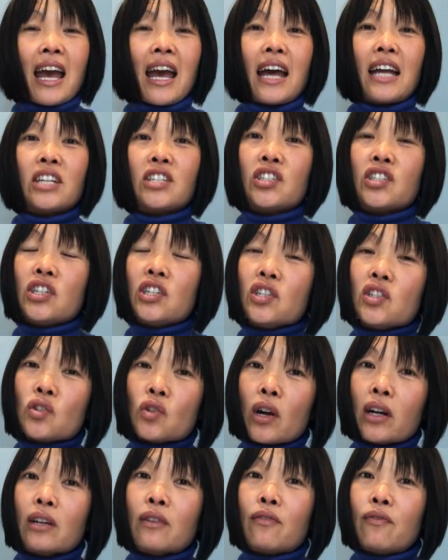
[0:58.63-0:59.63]
and she's
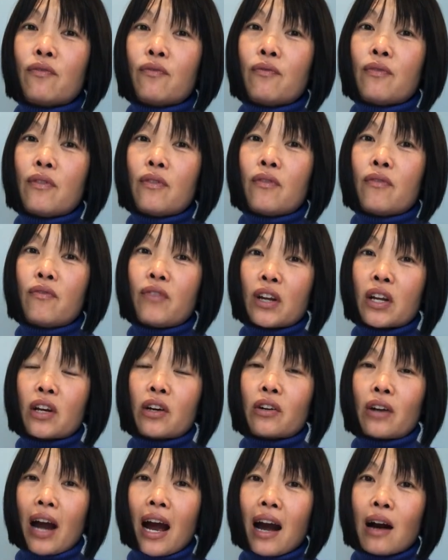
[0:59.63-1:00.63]
trying to
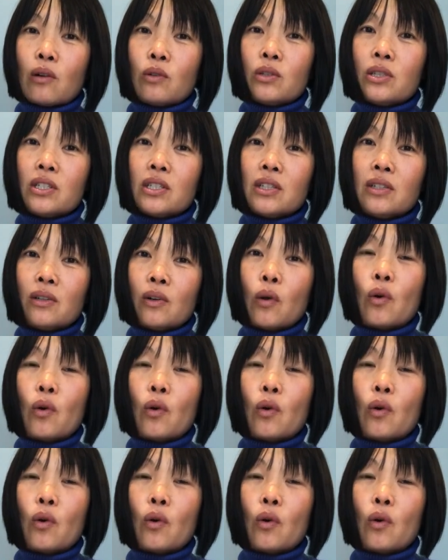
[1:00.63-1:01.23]
figure out,